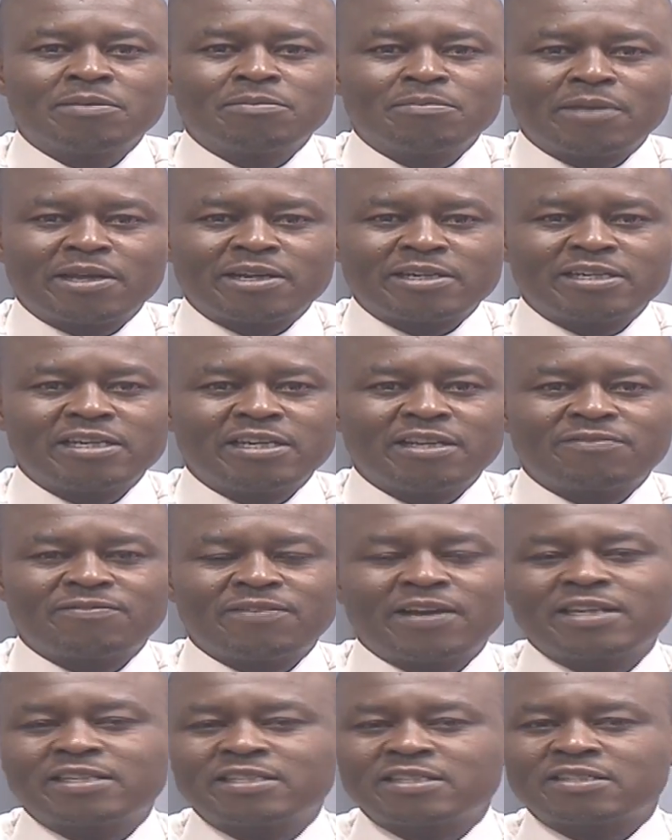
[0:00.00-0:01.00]
Merille
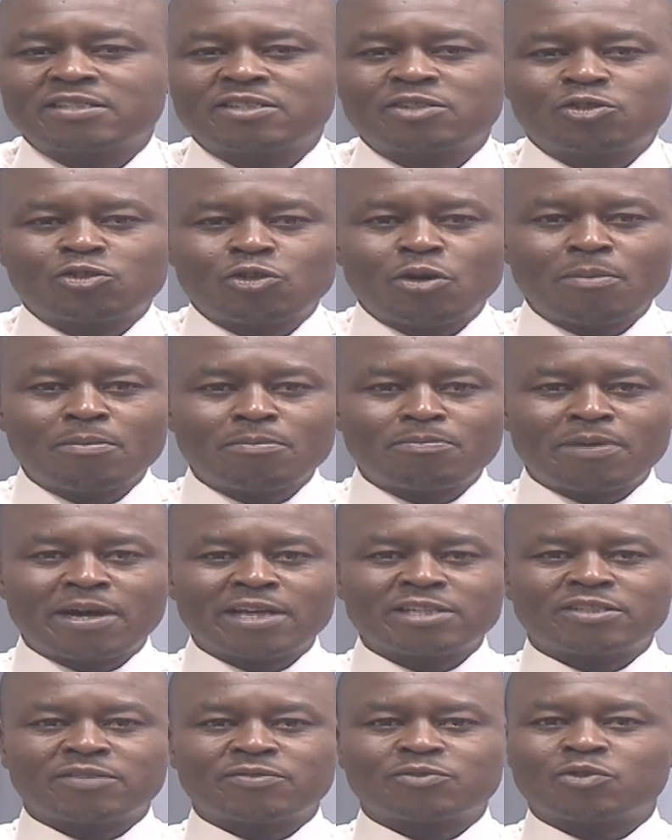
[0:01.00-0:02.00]
fighters storm
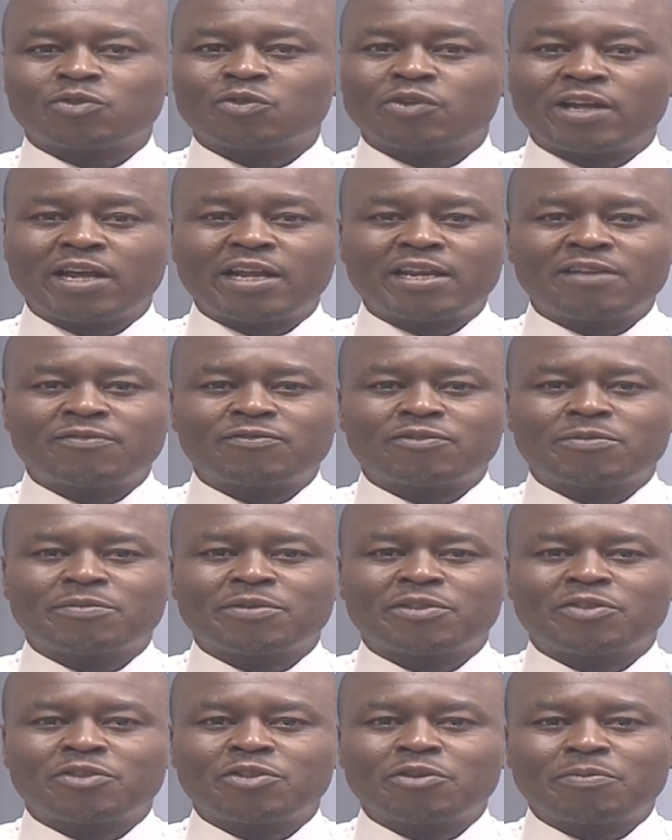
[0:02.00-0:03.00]
parts of Turkana
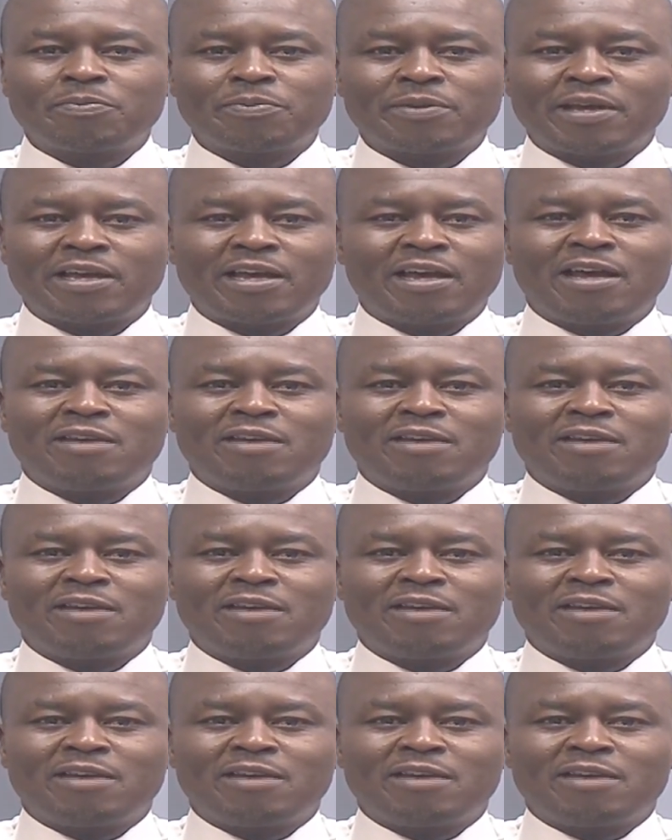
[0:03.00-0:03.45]
from Ethiopia